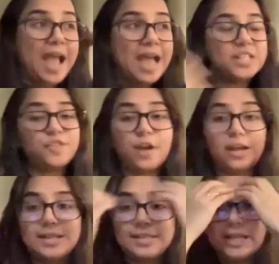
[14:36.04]
As
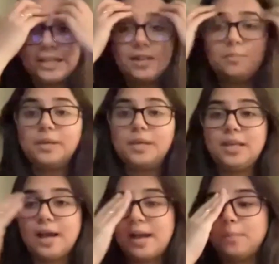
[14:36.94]
fun as that can
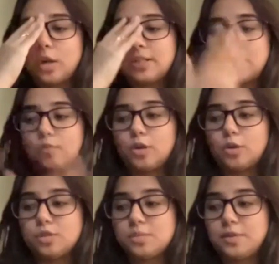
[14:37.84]
be, I'm not someone
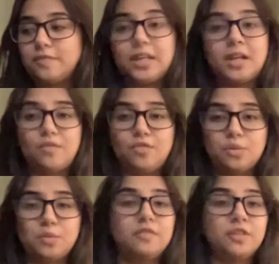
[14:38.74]
who has been very
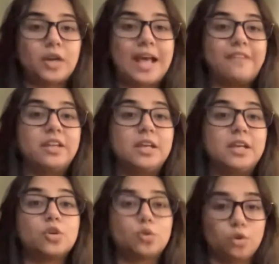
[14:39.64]
comfortable with not having
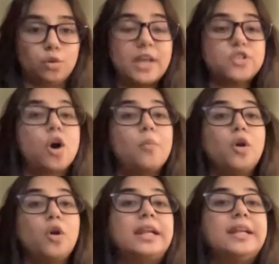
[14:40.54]
control. My job
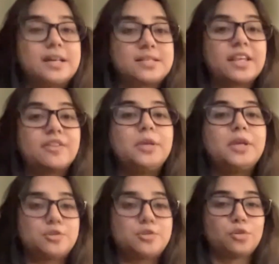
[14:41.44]
already doesn't give me
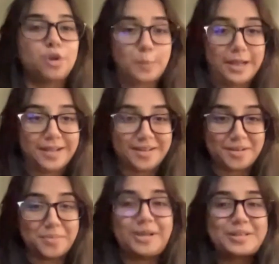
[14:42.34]
control on my
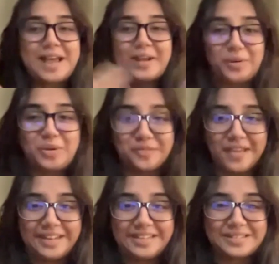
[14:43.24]
career because I don't know
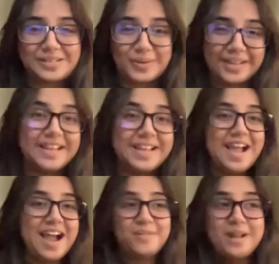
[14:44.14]
where it is going.
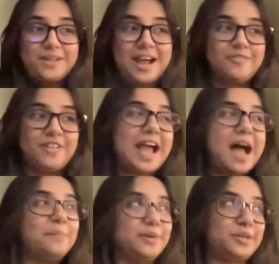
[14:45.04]
I mean, I'm very
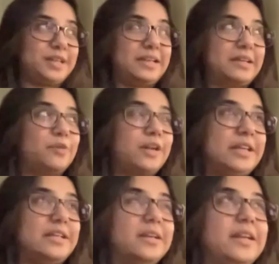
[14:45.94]
happy to take it
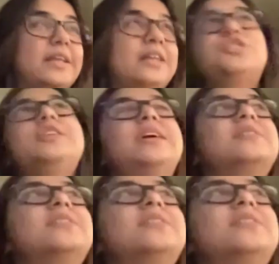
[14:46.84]
each day
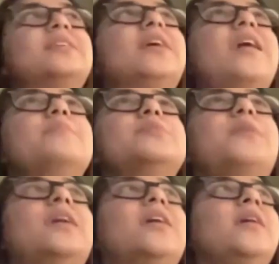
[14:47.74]
as it comes,
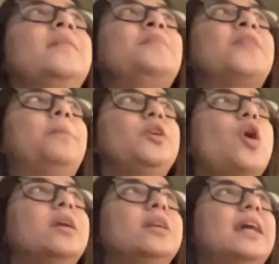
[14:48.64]
but
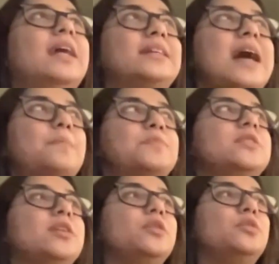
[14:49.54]
beyond that, there's
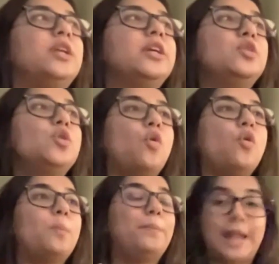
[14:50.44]
absolutely
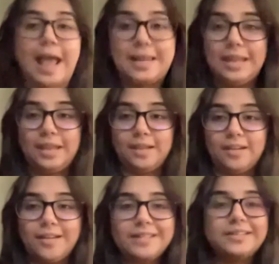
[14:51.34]
no planning
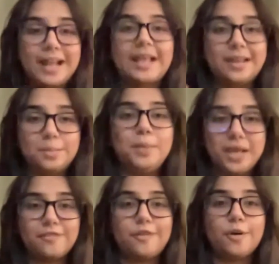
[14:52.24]
that I can make
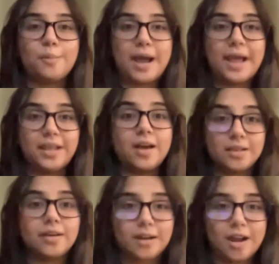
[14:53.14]
for my
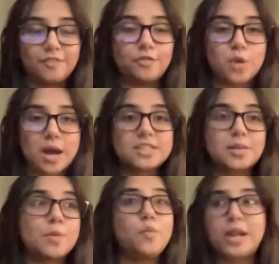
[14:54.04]
career graph. If you ask
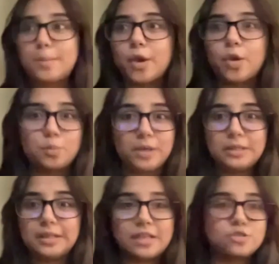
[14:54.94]
me, where am I going to be in
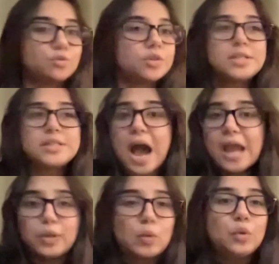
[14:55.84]
the next 2 years?
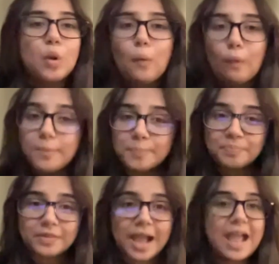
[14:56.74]
I don't know.
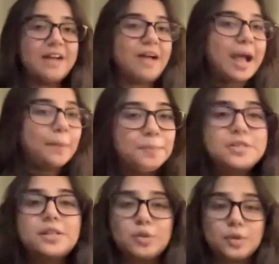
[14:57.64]
I have
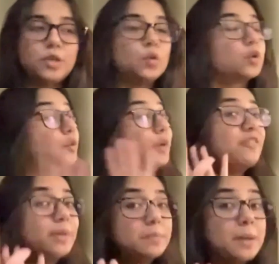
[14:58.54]
absolutely no clue. And
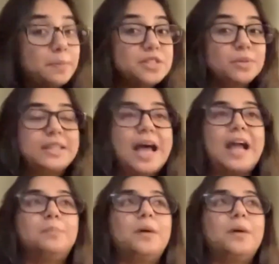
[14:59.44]
I've made my peace with that.